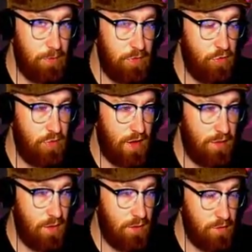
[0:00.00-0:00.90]
be shot
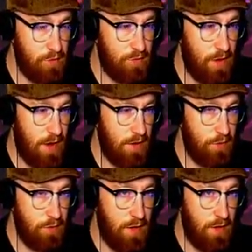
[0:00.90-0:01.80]
out the sky on
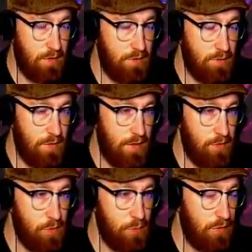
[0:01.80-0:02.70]
your head, and
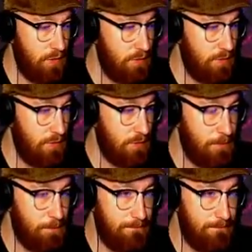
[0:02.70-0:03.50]
it's a one-hit kill.